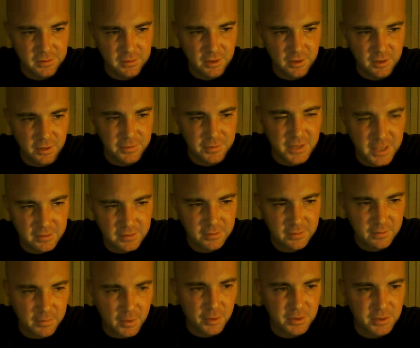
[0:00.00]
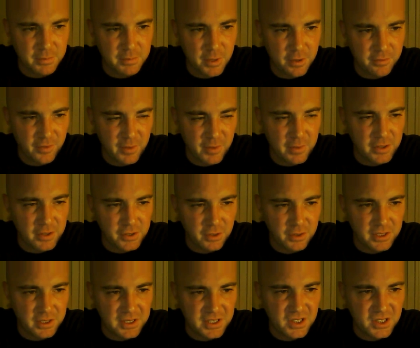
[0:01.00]
You know what I'm saying? Most modern females are
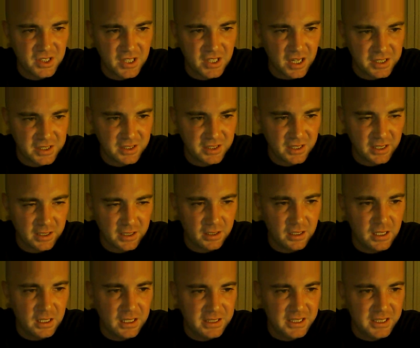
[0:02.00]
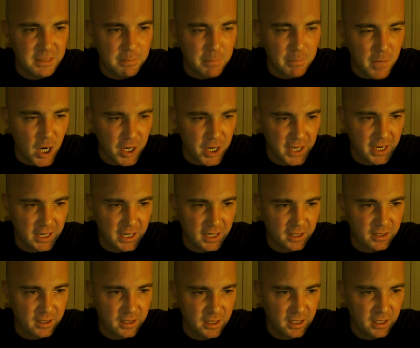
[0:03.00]
disgusting,
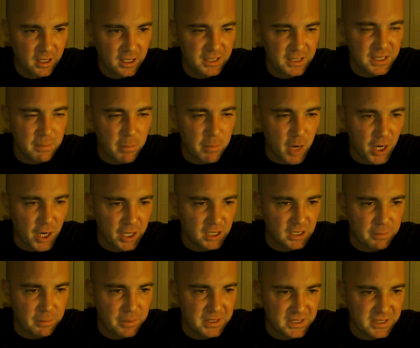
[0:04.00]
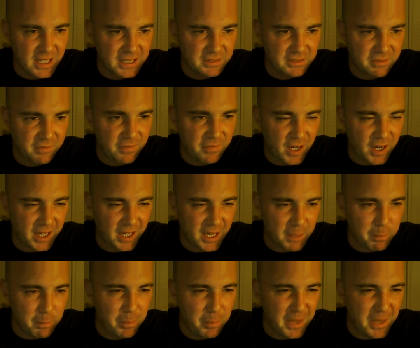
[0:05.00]
demonically possessed
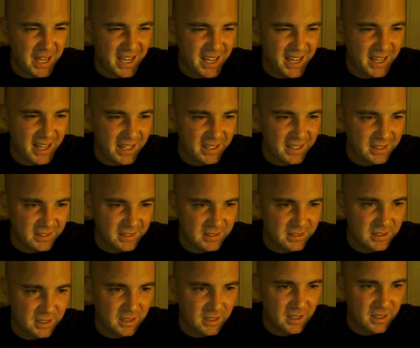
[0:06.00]
fucking pigs.